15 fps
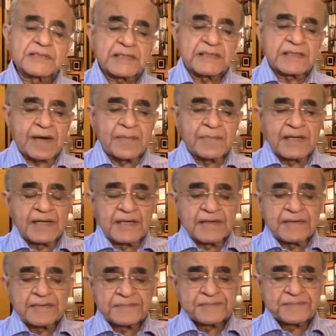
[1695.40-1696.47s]
Kamble
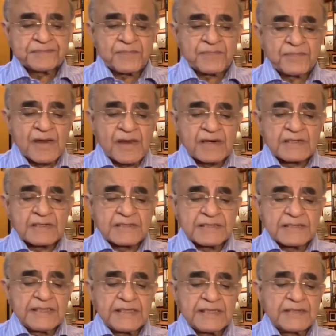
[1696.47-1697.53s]

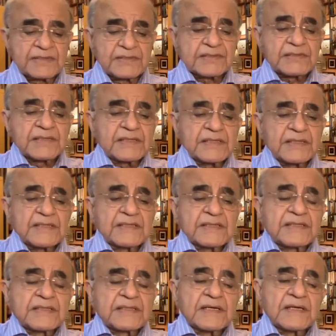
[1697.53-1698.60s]
is
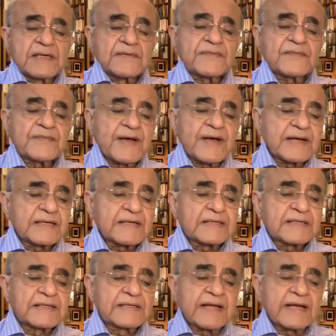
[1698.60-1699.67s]
the fact
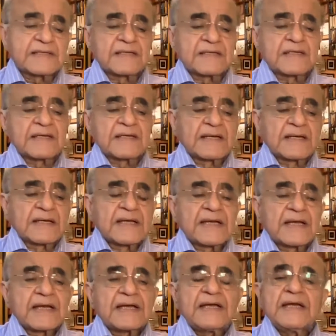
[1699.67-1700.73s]
that
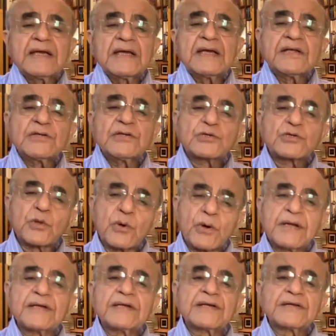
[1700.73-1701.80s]
he
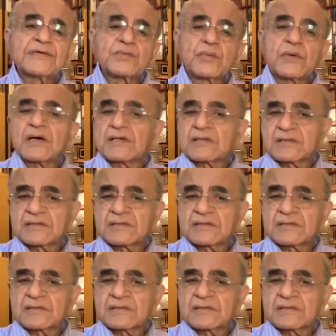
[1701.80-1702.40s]
enjoyed his work.